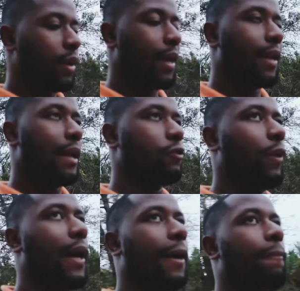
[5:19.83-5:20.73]
And that's
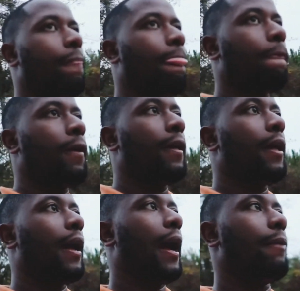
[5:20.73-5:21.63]
why
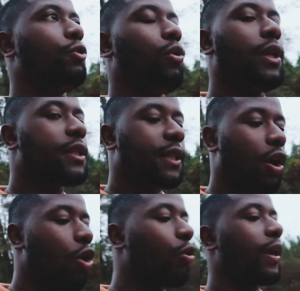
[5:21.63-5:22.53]
I'm doing this
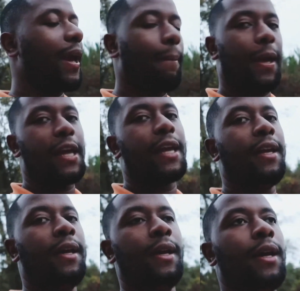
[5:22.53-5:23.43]
whole
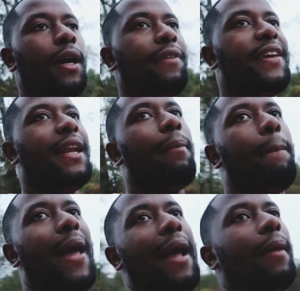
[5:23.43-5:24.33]
campaign of getting
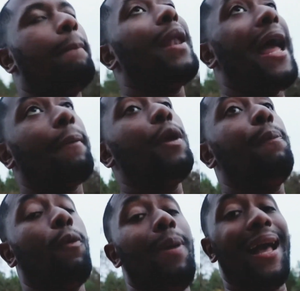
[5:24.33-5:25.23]
back black
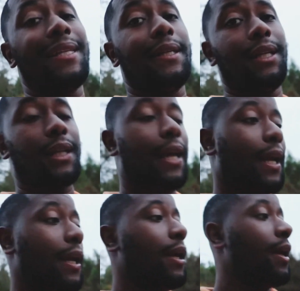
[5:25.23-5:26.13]
people back to the
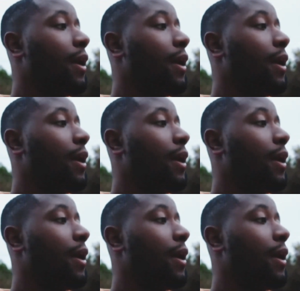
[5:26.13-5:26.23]
land